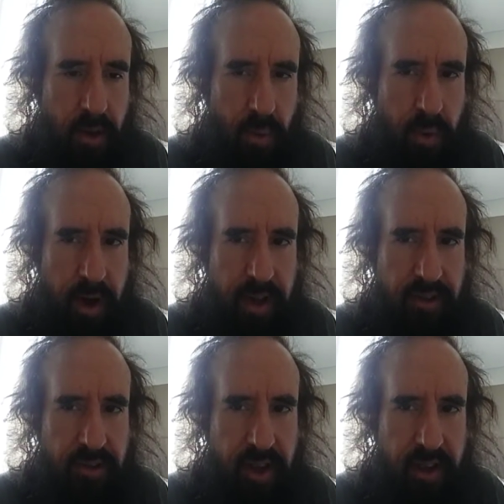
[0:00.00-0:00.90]
why
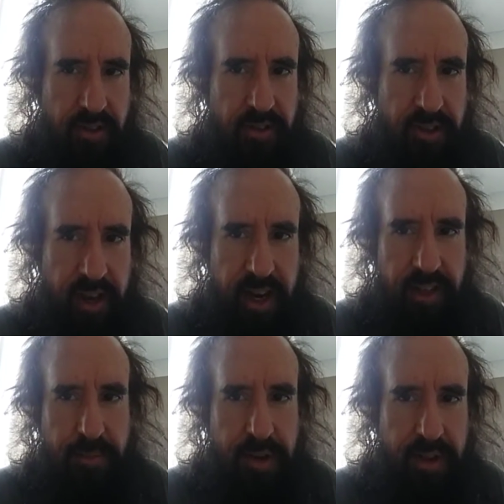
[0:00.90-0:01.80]
not just cut
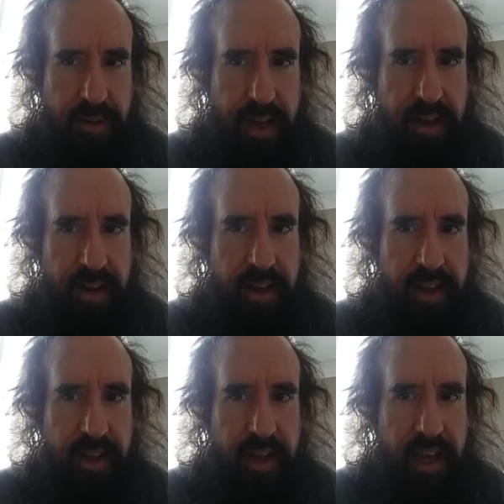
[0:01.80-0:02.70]
out the middleman
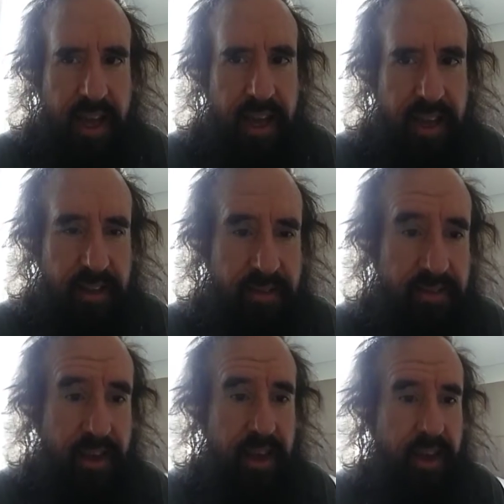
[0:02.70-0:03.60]
and
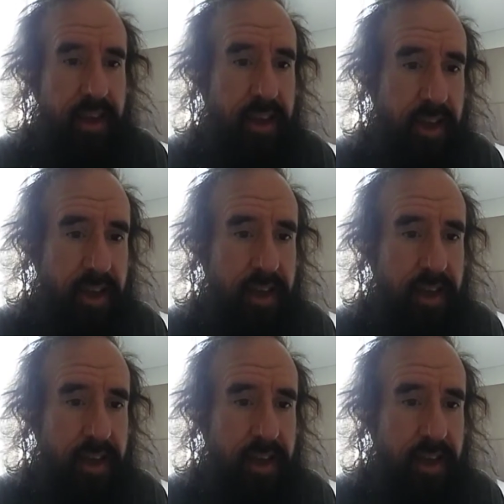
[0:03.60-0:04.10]
say